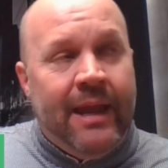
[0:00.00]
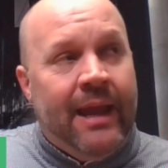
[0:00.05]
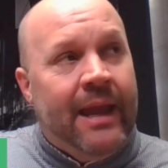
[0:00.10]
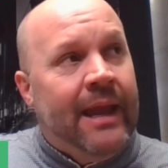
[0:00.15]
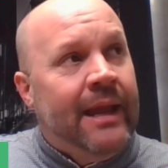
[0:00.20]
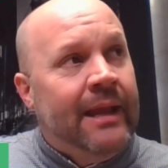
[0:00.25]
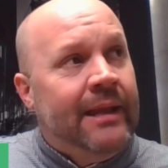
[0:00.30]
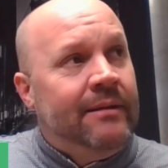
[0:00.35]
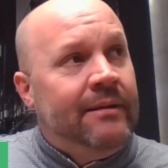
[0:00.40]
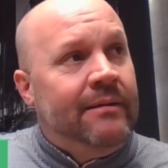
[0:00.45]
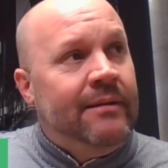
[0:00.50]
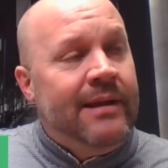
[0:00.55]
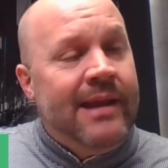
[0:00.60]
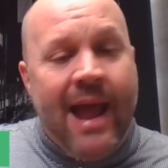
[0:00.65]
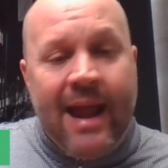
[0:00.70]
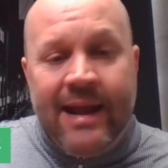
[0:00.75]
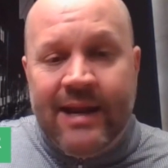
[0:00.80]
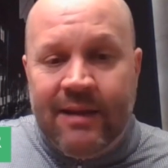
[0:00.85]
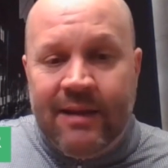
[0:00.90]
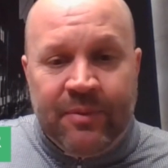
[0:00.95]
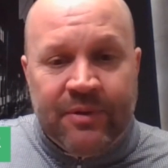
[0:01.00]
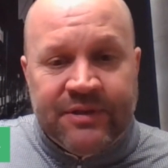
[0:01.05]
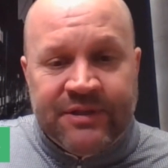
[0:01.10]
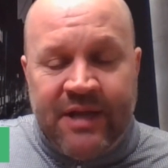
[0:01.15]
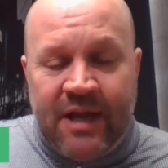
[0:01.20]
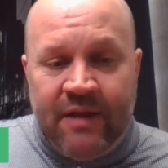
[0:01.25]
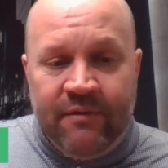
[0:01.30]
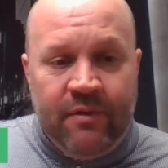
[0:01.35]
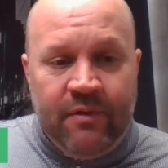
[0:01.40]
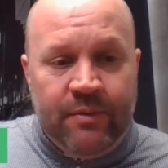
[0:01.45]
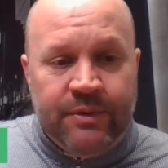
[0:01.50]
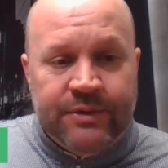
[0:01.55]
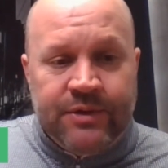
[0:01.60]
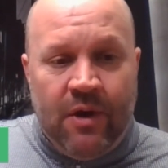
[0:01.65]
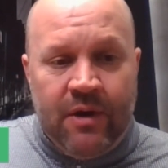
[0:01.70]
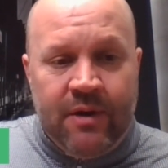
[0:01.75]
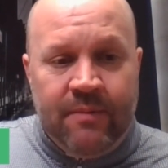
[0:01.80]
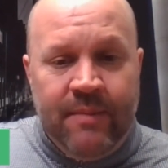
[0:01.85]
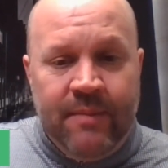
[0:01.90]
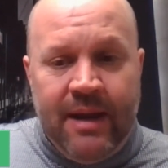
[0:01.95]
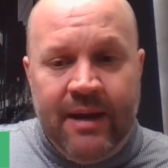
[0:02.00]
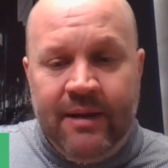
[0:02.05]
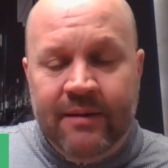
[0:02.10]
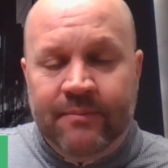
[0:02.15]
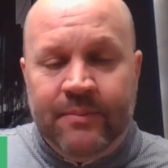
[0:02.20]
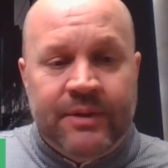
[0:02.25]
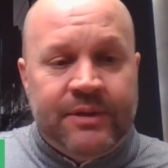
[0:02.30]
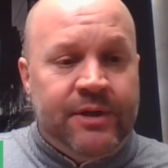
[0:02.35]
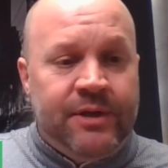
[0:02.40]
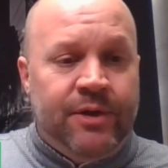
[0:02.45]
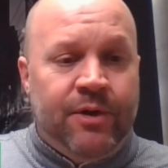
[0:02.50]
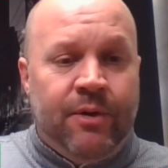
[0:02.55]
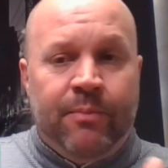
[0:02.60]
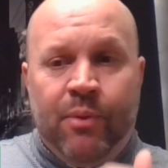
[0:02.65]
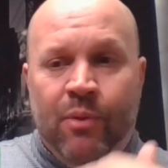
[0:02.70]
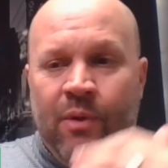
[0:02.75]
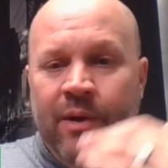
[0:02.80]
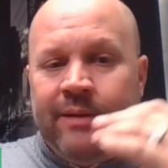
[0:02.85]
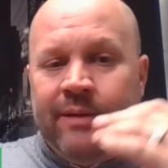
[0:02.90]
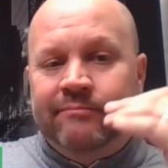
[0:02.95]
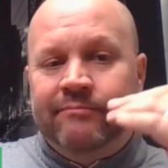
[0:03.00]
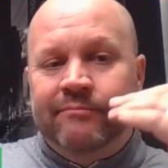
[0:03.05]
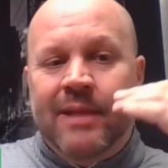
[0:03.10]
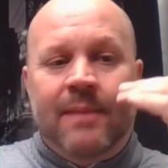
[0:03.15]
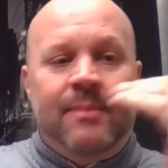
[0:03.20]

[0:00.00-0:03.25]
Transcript: And 90% of it was automated, but to your point,